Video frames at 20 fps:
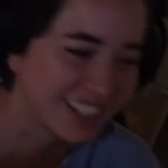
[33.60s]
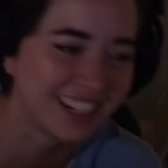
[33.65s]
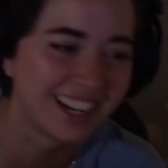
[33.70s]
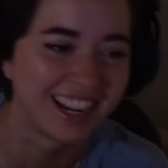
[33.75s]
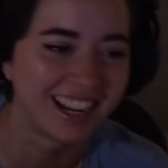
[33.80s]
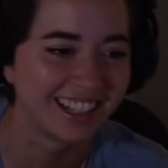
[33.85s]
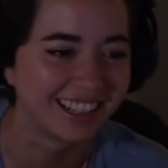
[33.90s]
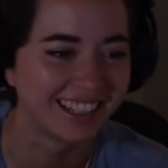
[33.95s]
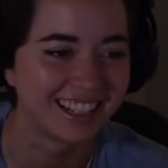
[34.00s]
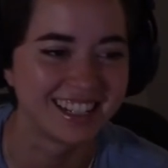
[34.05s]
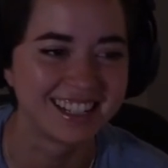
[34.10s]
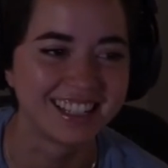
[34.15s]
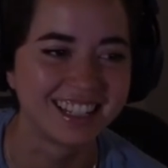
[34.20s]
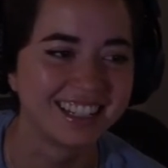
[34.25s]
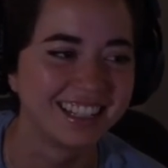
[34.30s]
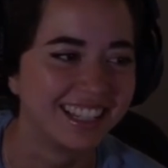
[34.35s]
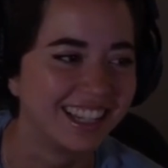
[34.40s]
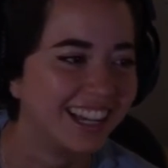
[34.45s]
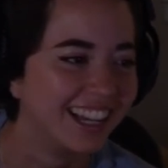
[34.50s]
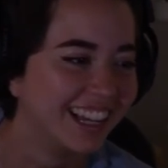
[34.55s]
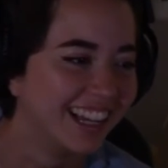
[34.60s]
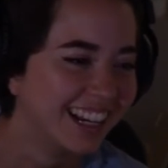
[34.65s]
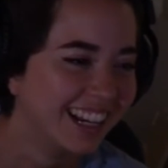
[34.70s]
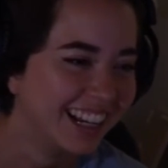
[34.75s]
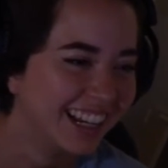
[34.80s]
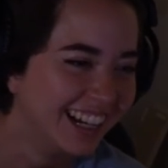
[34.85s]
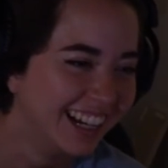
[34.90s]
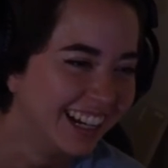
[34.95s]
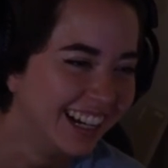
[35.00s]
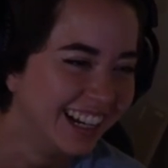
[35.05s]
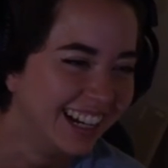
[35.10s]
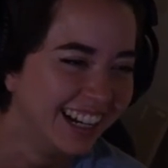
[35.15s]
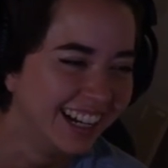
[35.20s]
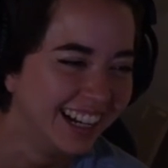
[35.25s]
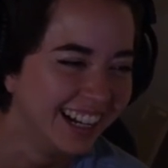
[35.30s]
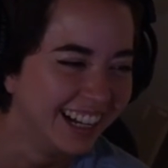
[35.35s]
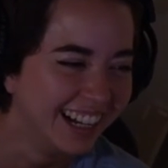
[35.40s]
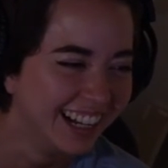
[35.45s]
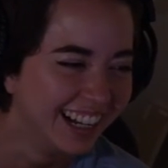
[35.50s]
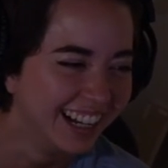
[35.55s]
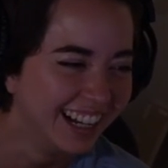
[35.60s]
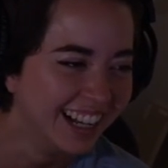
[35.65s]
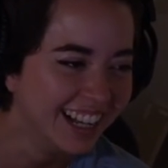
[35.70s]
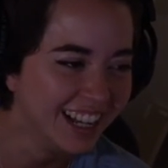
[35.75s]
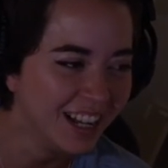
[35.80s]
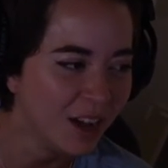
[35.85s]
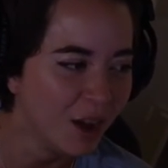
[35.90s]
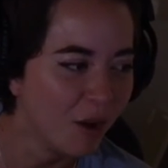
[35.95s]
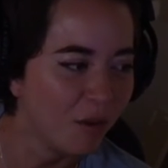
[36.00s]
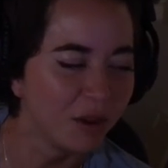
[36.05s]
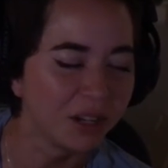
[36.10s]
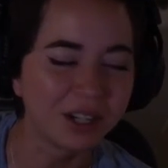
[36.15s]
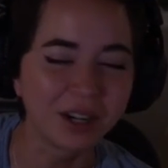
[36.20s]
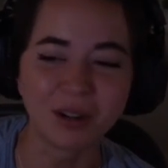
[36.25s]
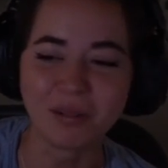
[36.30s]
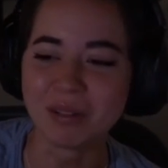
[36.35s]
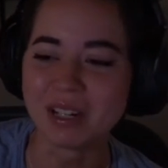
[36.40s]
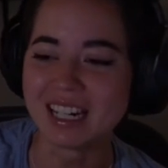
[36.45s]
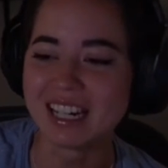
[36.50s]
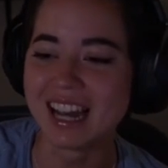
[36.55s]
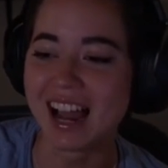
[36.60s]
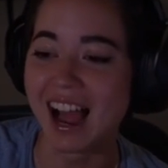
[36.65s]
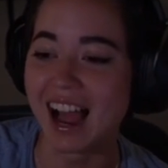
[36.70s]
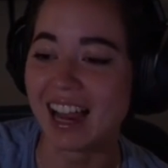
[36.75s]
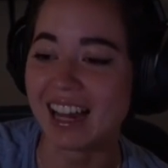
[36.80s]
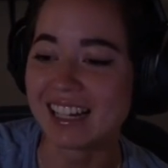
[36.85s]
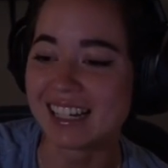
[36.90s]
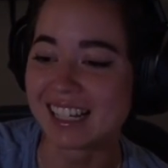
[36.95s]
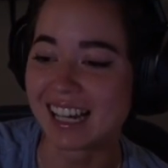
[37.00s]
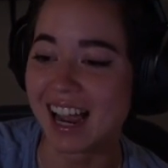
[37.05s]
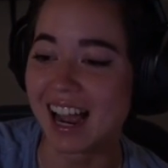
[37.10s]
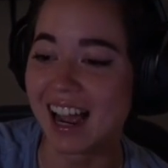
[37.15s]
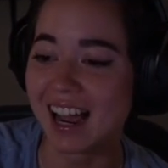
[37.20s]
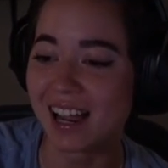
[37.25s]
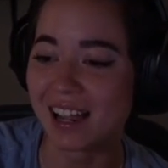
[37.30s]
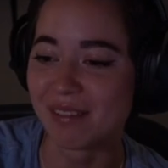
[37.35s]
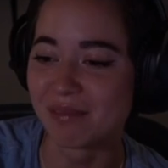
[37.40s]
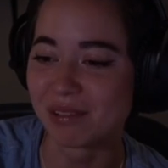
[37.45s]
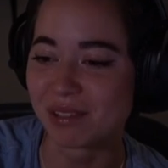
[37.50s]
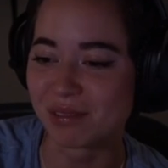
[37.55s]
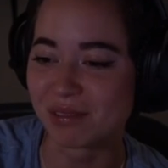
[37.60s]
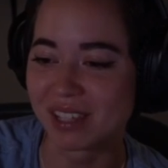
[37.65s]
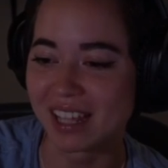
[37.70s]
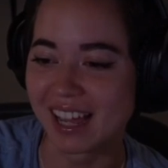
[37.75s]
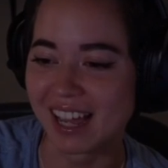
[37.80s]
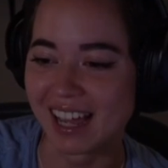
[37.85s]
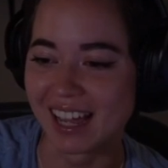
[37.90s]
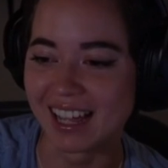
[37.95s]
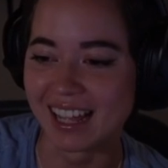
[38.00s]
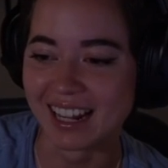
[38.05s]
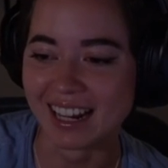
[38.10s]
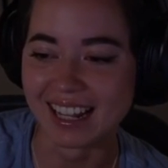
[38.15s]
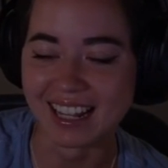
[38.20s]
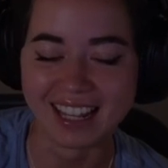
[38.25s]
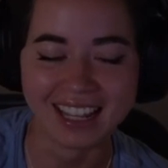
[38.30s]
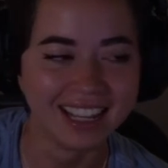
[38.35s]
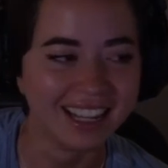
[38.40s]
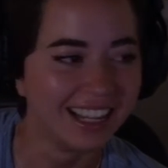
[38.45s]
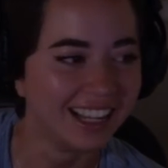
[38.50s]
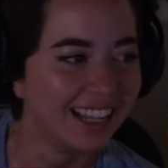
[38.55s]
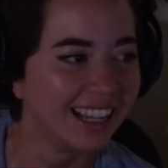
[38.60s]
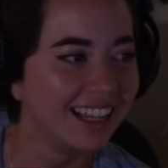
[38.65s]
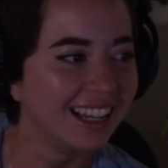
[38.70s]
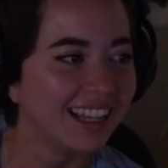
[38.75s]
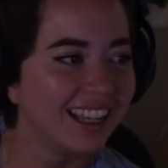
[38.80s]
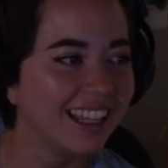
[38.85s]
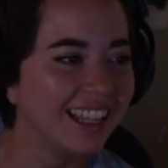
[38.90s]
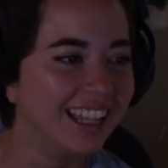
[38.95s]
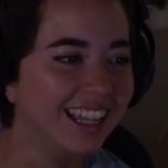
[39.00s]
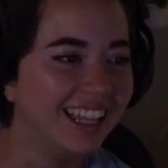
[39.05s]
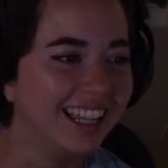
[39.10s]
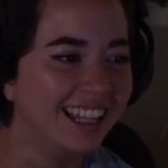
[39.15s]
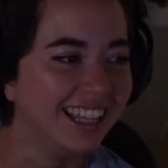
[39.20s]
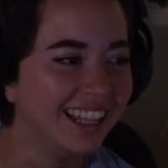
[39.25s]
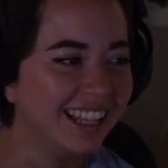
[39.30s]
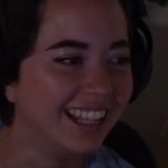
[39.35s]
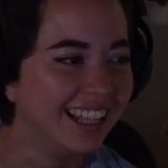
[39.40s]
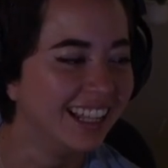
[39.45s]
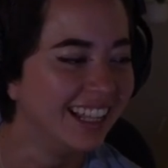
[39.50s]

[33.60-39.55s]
gonna hate that I said that. But he called me nine times for that.